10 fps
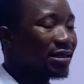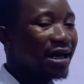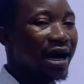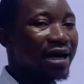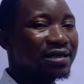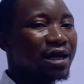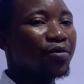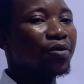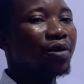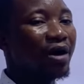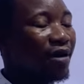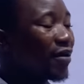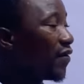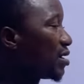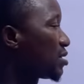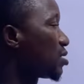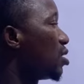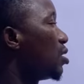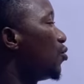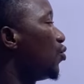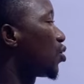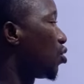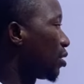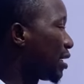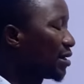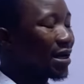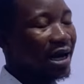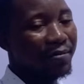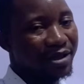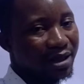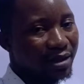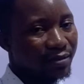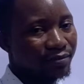The answer we will arrive at, we call that the capital.